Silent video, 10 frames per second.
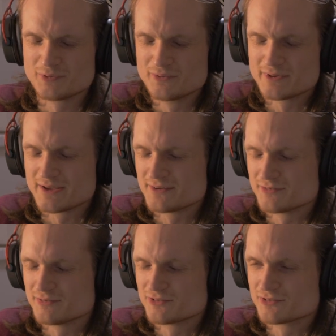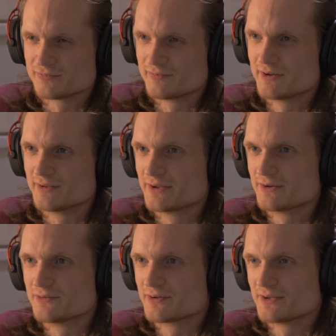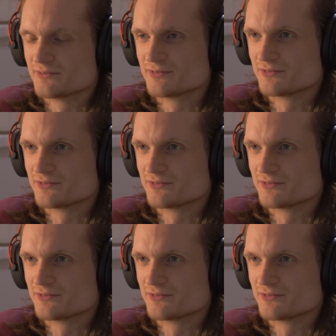who cares if it's just fun? Like, who cares if it's